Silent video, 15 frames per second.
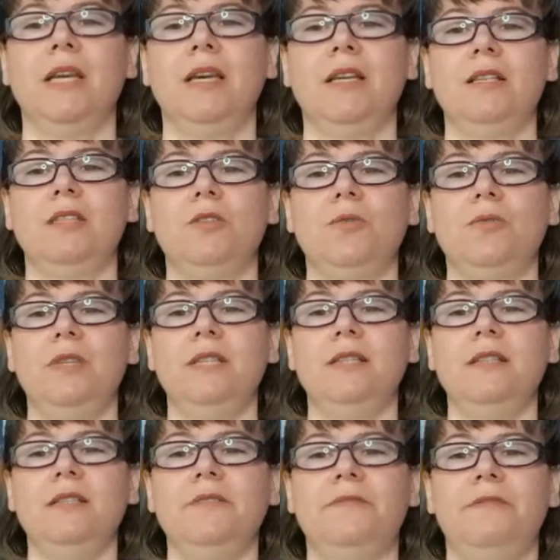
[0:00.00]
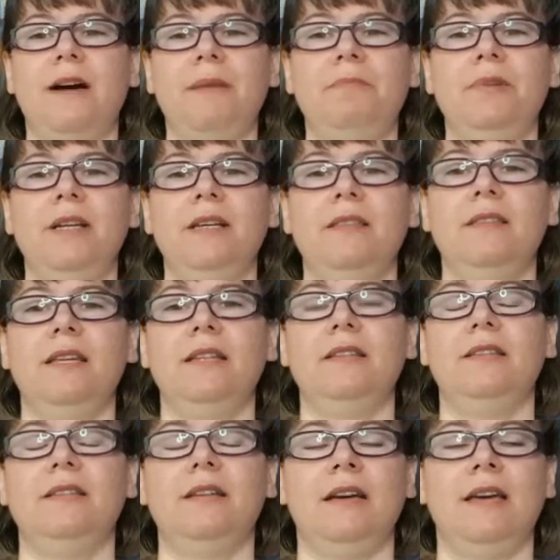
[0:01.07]
So this is a fabric
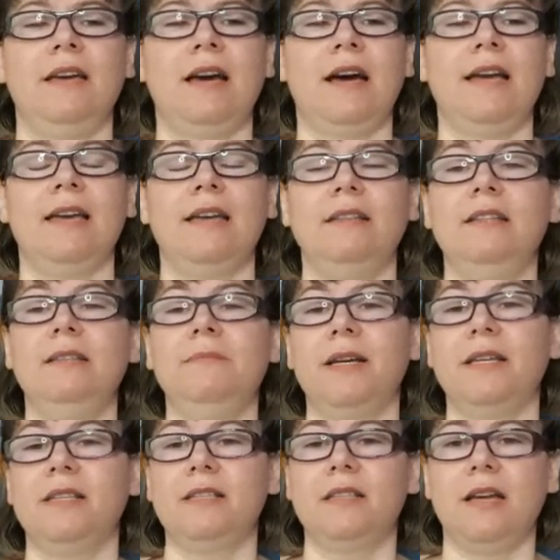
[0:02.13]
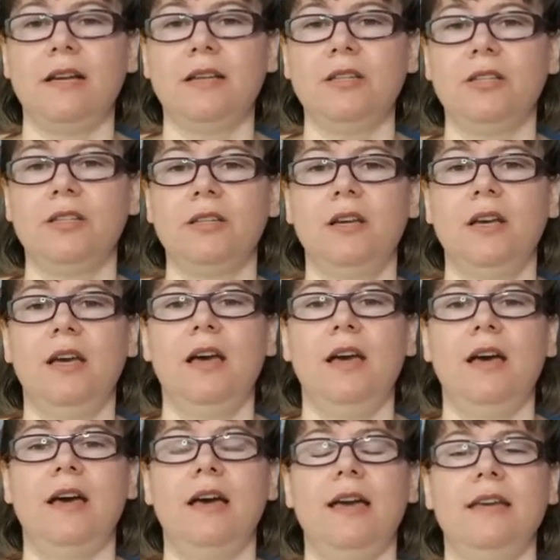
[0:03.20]
that I had in my stash,
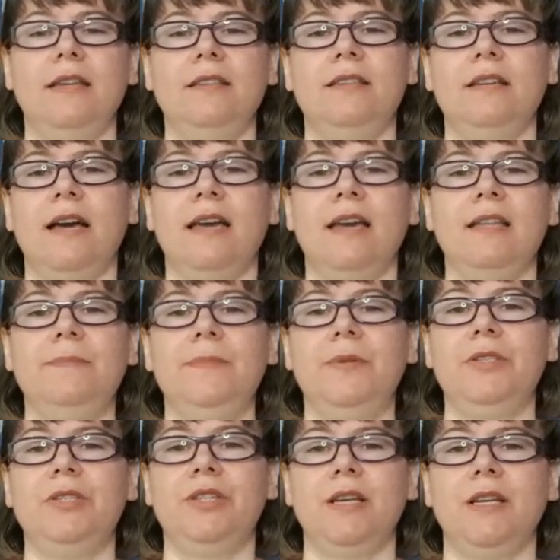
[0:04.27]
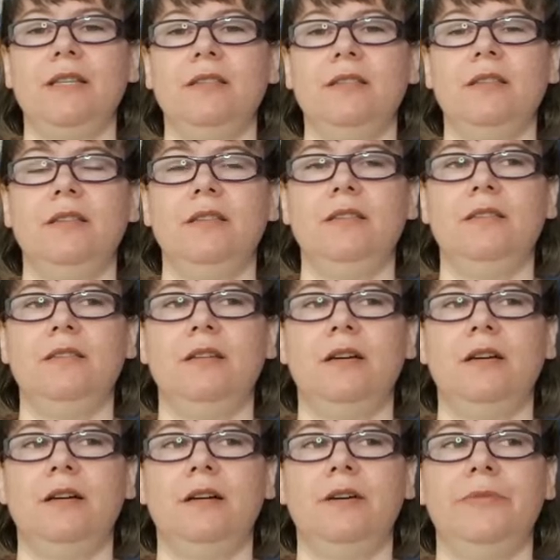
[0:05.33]
and I had purchased it
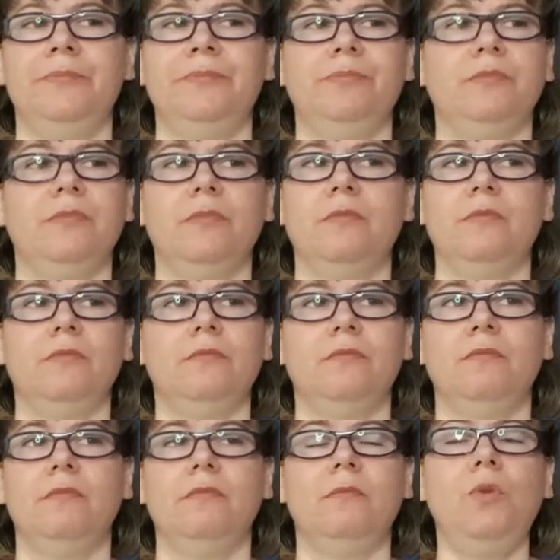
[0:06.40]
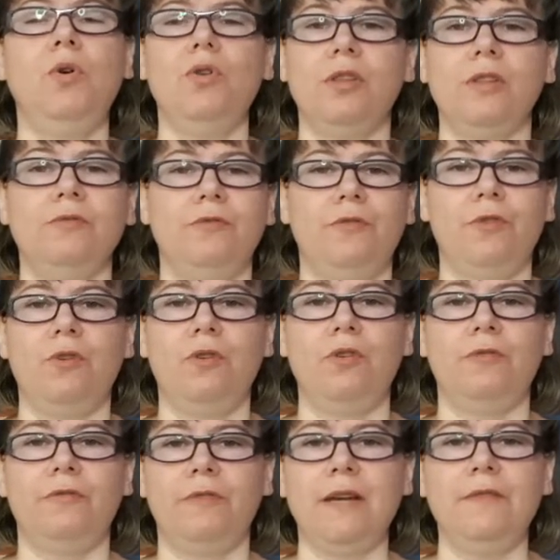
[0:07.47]
more than
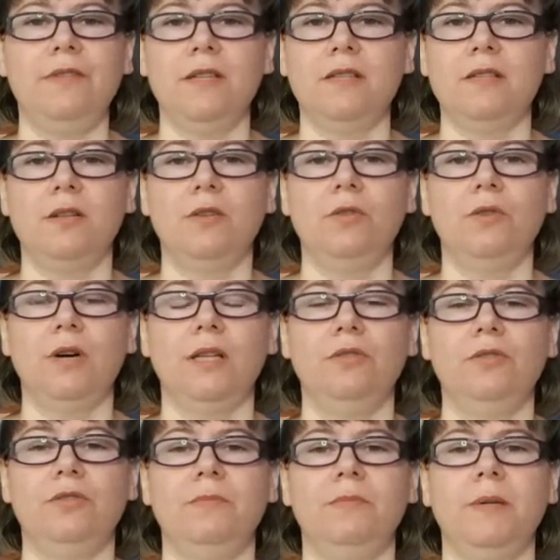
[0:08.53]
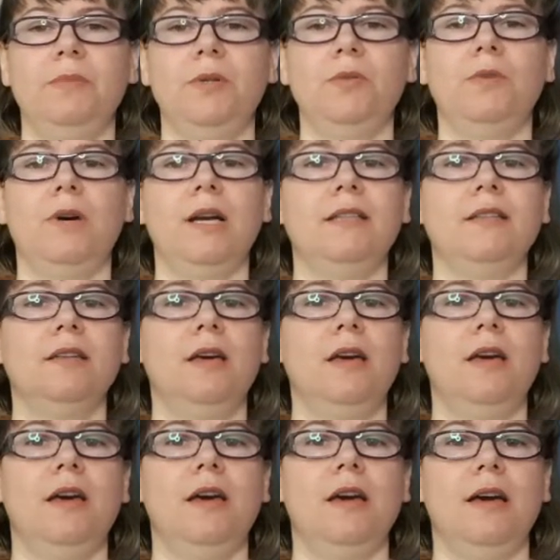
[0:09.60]
4 or 5 years ago, I don't remember quite,
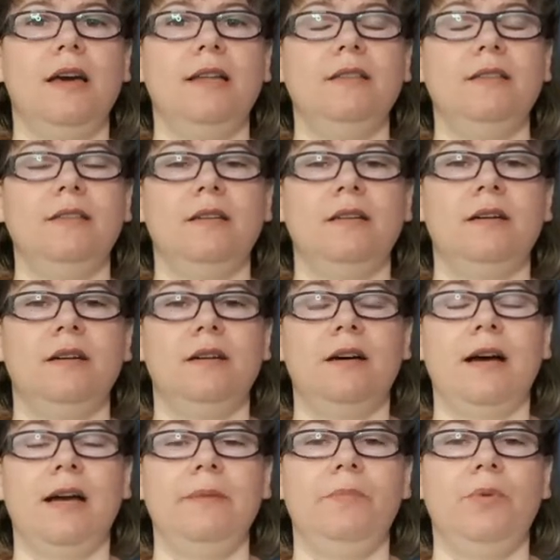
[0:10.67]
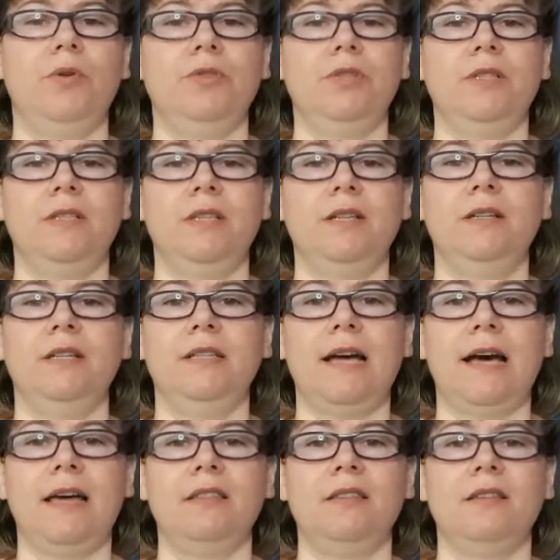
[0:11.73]
and I bought it here in
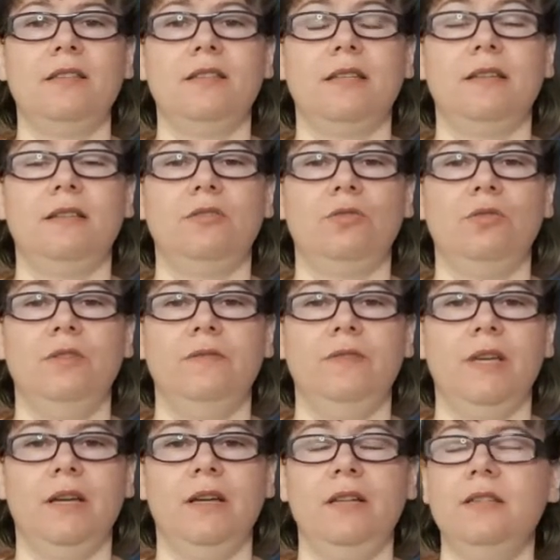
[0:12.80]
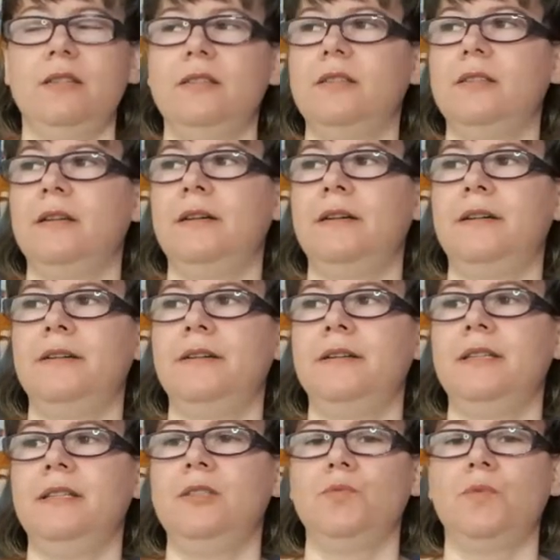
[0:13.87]
Athens at Olivieri's.
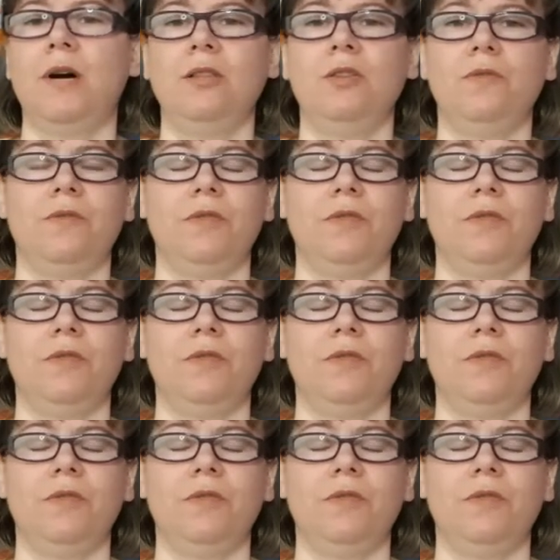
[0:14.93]
It's one of